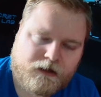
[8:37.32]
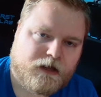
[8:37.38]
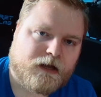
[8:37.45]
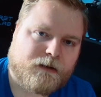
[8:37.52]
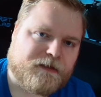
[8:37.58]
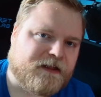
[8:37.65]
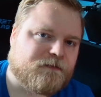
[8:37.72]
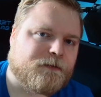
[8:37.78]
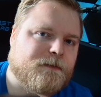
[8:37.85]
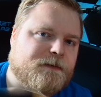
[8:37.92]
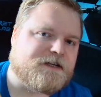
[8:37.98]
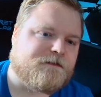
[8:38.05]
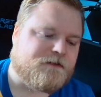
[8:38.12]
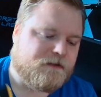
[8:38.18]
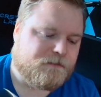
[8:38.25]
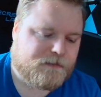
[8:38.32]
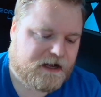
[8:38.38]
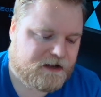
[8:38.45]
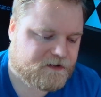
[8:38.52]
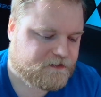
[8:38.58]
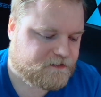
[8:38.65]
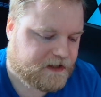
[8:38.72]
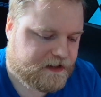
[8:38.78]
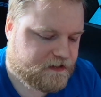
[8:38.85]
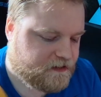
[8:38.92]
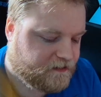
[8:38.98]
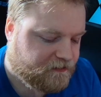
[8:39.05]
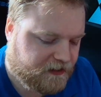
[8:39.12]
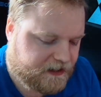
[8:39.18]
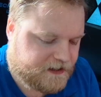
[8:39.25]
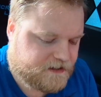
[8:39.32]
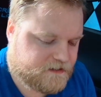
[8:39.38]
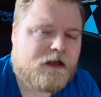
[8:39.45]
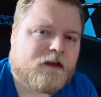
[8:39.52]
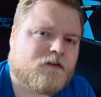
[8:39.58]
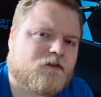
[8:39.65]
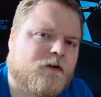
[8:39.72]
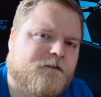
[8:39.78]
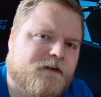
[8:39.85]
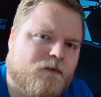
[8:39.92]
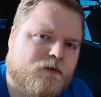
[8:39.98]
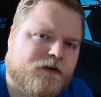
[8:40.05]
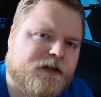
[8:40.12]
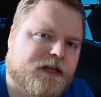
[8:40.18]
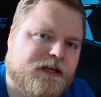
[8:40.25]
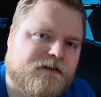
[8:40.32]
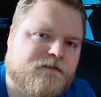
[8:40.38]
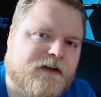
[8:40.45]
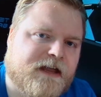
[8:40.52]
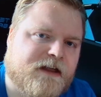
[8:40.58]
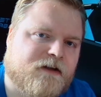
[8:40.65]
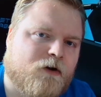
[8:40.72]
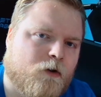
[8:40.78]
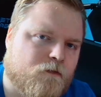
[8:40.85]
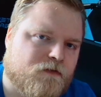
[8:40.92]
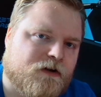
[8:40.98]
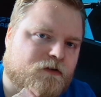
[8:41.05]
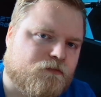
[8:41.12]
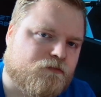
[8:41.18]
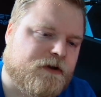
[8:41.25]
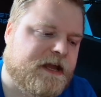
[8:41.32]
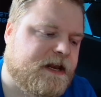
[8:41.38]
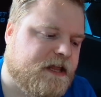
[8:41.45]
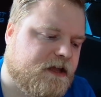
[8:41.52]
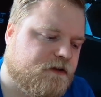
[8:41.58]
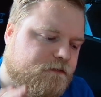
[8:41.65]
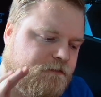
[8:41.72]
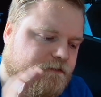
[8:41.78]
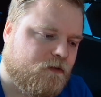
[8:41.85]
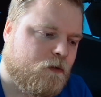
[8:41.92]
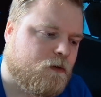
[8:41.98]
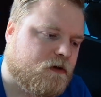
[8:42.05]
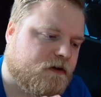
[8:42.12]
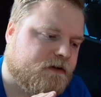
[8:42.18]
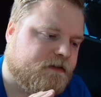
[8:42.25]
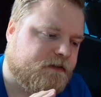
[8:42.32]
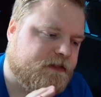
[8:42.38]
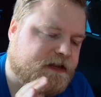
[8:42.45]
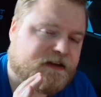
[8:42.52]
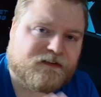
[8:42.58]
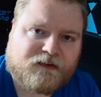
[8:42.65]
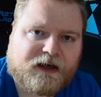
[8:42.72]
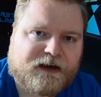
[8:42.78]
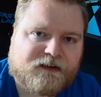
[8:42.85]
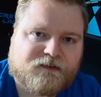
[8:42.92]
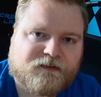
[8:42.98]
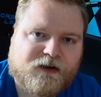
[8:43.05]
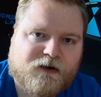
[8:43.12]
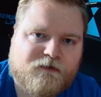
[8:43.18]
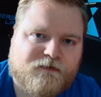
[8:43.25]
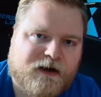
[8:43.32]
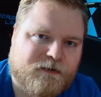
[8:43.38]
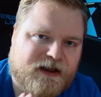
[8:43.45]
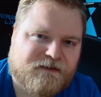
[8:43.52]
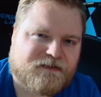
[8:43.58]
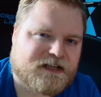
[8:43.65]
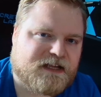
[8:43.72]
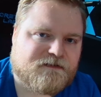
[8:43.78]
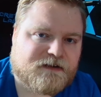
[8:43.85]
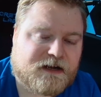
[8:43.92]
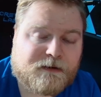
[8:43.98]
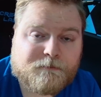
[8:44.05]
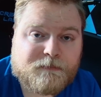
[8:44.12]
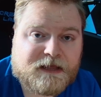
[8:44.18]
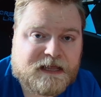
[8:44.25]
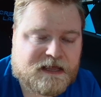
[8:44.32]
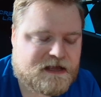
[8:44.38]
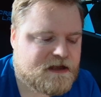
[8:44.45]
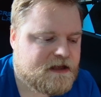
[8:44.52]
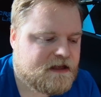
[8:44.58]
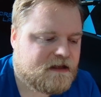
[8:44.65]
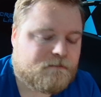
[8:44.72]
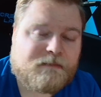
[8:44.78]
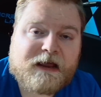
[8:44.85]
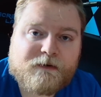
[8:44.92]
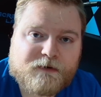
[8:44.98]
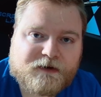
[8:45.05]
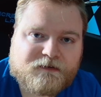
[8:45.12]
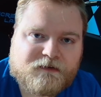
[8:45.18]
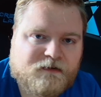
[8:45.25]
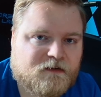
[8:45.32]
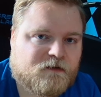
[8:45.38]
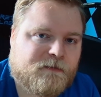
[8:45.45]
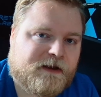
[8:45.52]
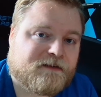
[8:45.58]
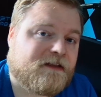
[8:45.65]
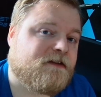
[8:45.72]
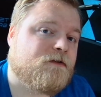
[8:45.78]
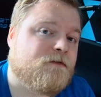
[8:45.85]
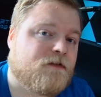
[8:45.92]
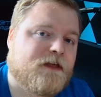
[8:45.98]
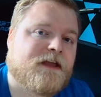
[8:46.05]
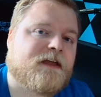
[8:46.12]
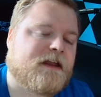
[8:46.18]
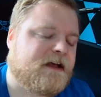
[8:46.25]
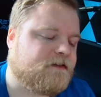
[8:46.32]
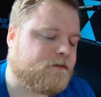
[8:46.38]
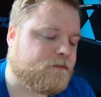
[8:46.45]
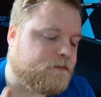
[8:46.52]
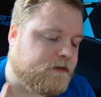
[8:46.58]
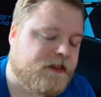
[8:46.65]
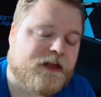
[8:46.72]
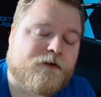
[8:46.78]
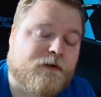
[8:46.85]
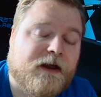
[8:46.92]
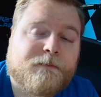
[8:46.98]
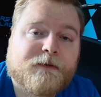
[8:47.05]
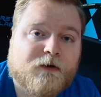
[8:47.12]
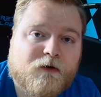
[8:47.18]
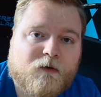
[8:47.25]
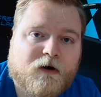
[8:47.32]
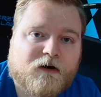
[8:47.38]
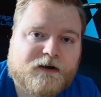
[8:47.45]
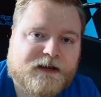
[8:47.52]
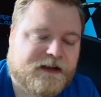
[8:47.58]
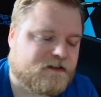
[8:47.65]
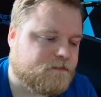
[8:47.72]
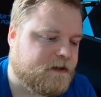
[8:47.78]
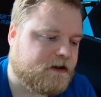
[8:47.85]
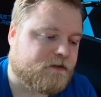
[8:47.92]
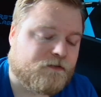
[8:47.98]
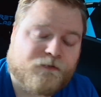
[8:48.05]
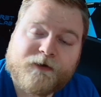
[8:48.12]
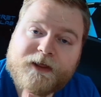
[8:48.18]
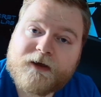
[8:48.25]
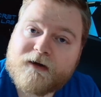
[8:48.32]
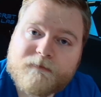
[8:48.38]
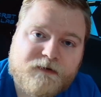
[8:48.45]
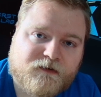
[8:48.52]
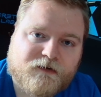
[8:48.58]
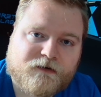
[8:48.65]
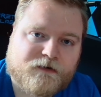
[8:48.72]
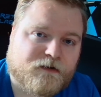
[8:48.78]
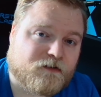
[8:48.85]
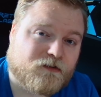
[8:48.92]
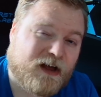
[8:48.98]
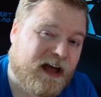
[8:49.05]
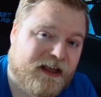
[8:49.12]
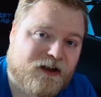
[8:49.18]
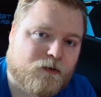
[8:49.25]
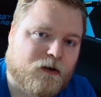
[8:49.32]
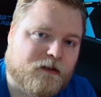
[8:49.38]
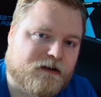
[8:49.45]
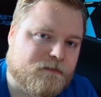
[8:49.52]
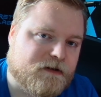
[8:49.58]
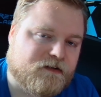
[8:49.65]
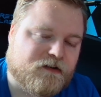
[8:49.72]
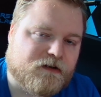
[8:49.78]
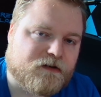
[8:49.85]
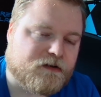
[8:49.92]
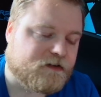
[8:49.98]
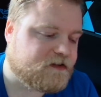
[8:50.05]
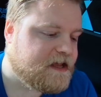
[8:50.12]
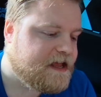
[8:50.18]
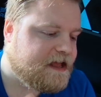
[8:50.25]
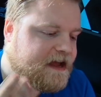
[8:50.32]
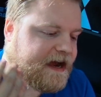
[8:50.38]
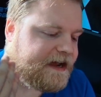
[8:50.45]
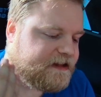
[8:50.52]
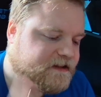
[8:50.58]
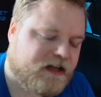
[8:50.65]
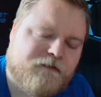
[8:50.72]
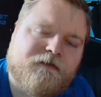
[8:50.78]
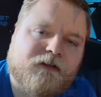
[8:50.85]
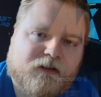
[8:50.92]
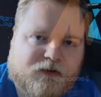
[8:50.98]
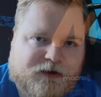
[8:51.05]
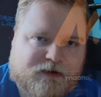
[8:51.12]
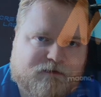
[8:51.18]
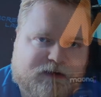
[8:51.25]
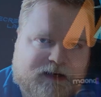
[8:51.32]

But that's pretty much it for the box and the design. So if I were to give a overall rating for the design itself, I would have to give it a B. Main reason is because I do think it has a really great build quality. It's made out of really good materials, high quality materials. I love the look of it.